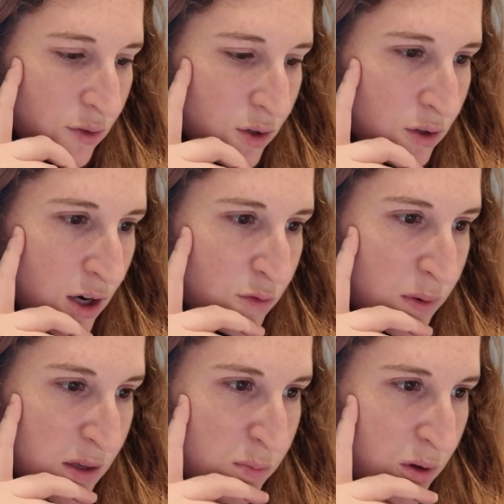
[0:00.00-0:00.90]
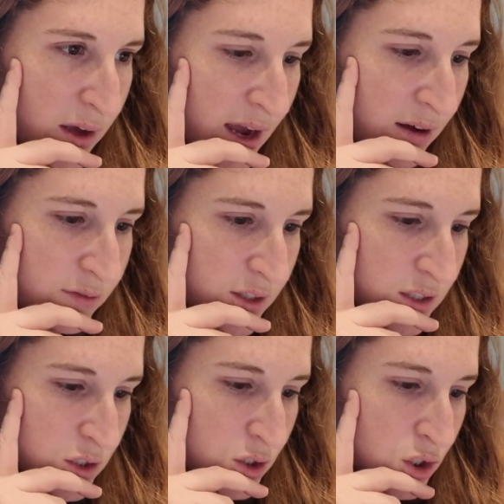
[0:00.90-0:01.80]
or a lot of people I
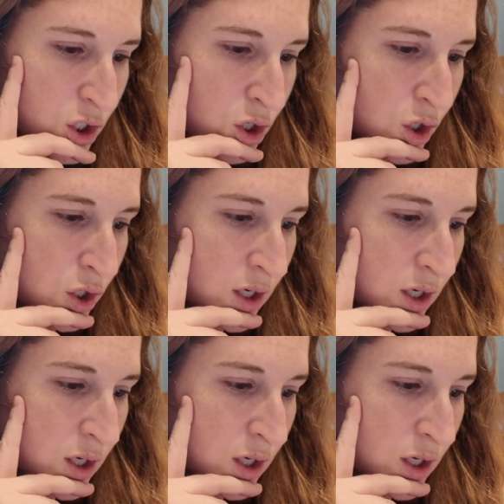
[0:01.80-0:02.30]
haven't heard